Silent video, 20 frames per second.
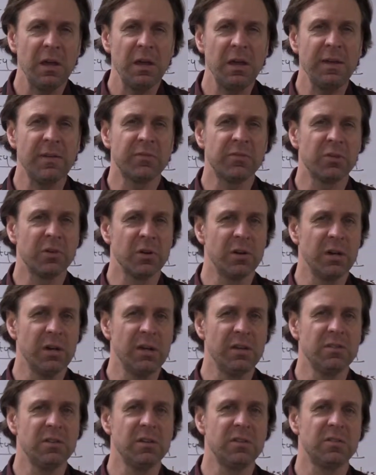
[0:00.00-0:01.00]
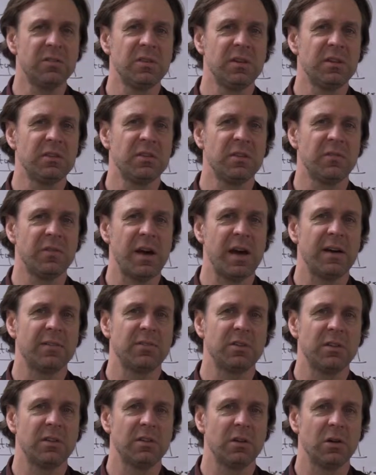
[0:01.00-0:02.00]
if there is a sense of
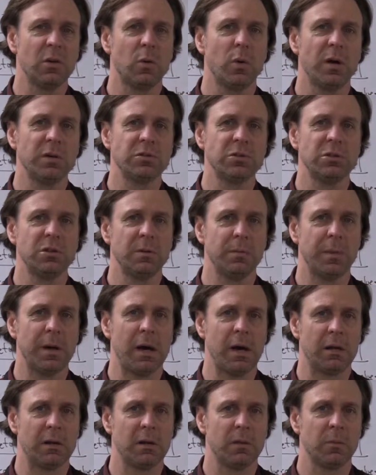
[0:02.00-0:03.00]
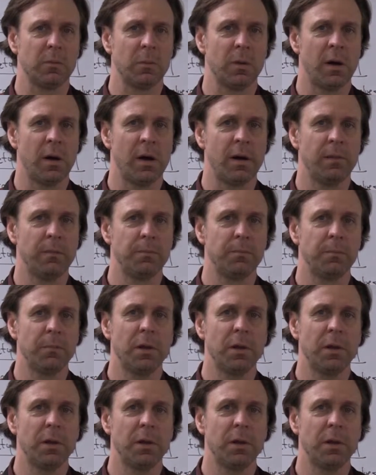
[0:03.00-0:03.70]
asking the question about it, right,